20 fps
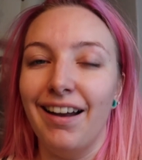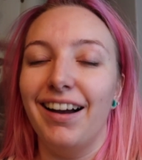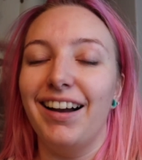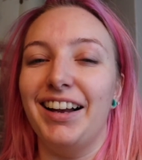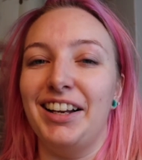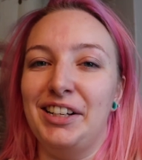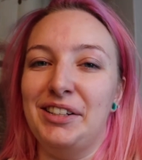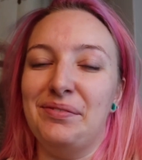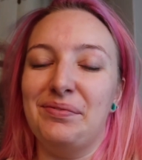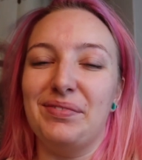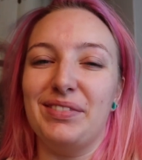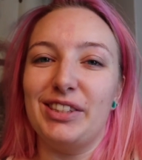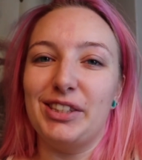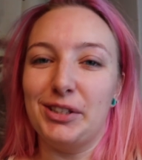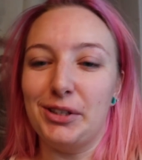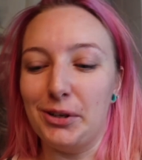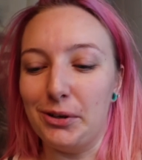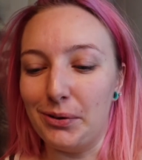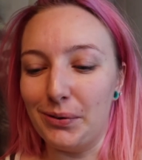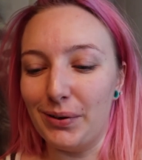
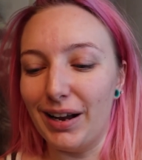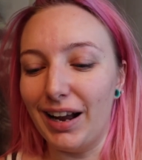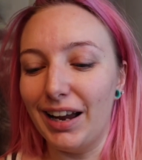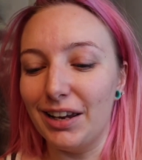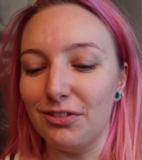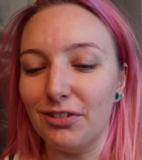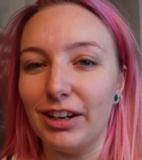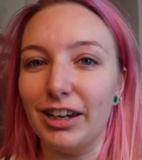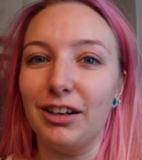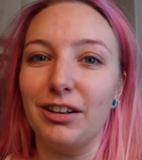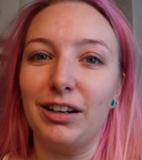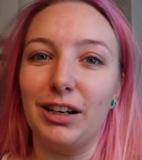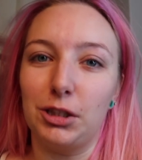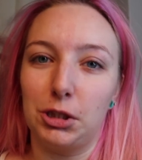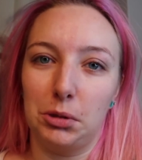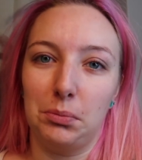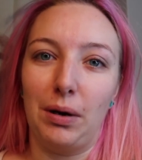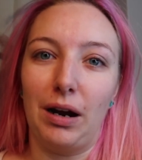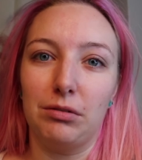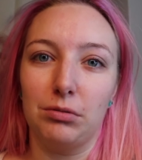So I figured I
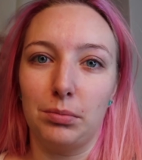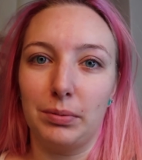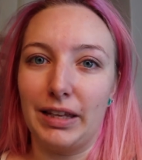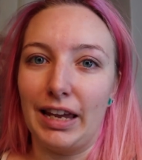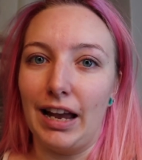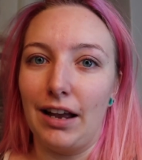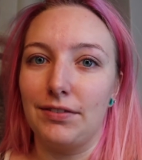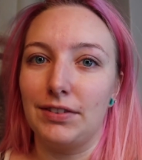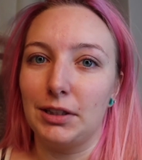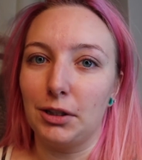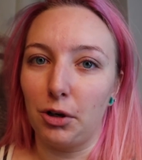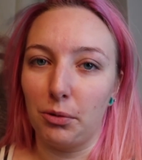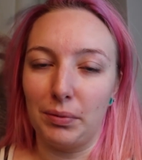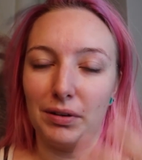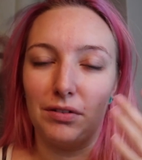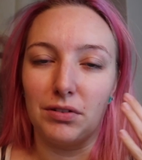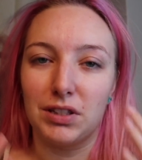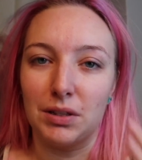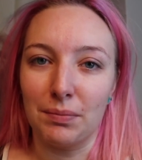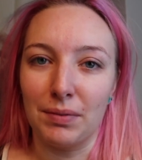should probably have a little bit
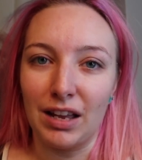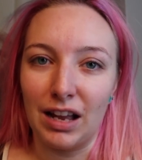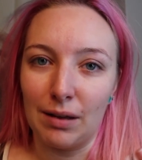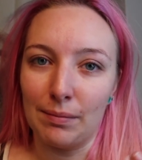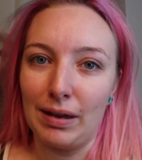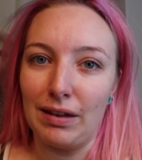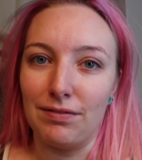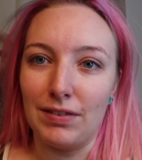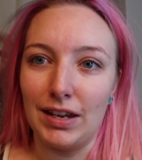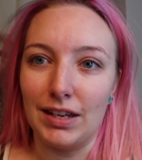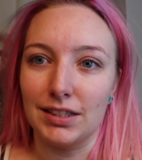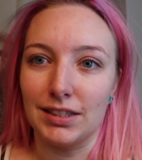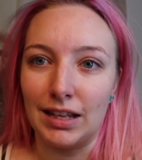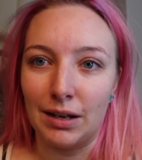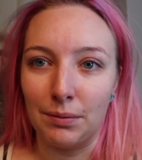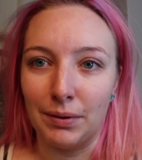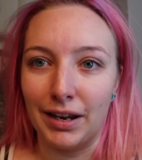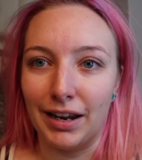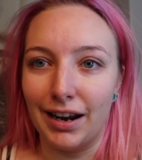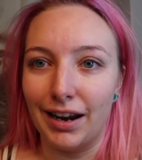of something on my face,
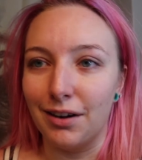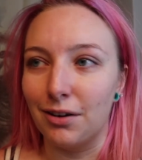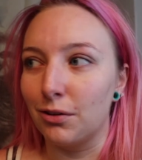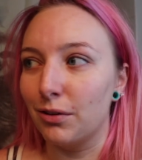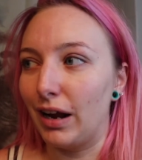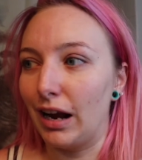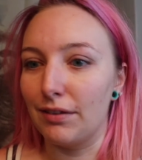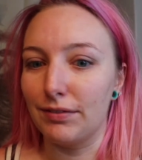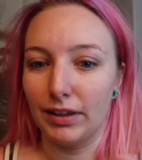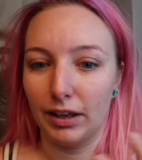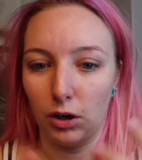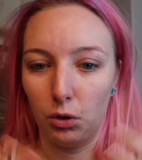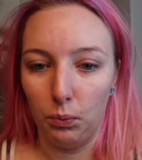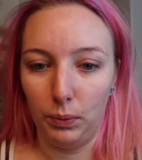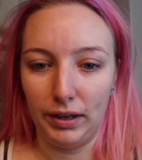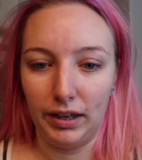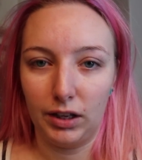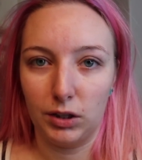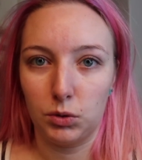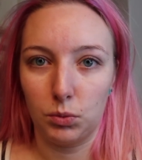that way I don't have like a
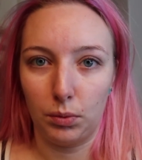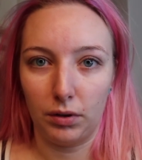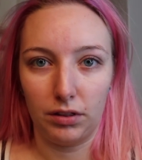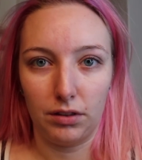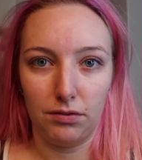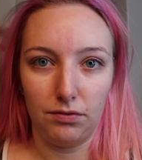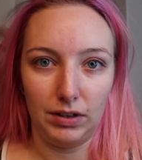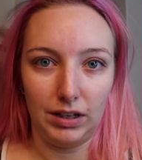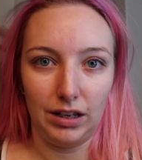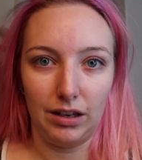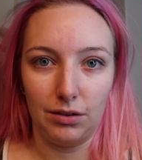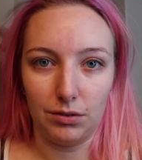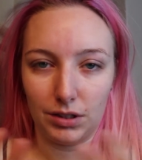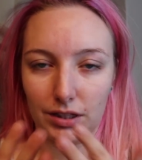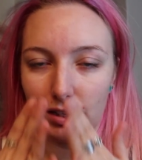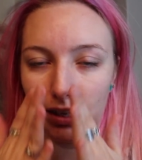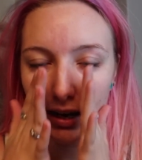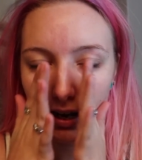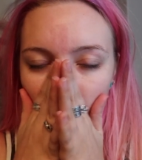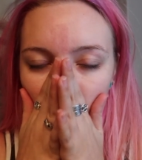week's worth of videos
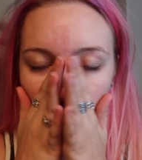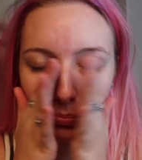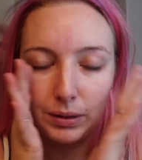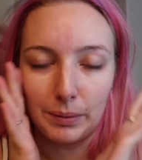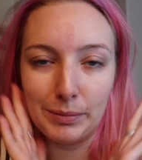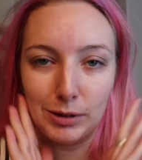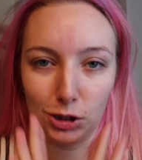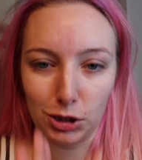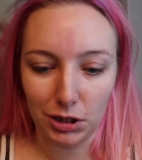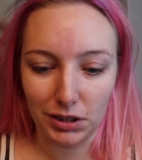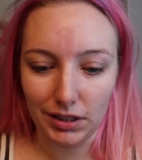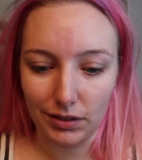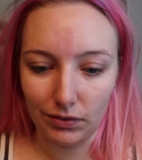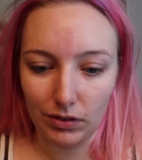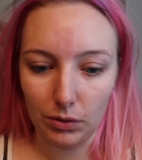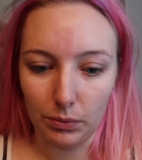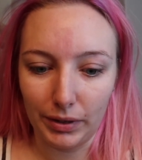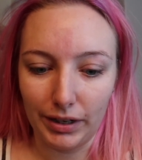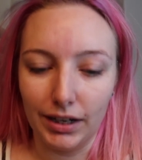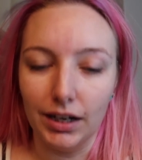that have blemishes
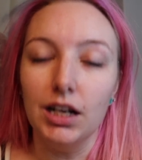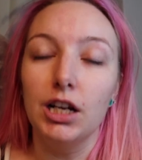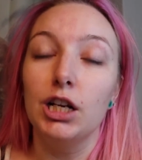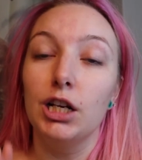everywhere.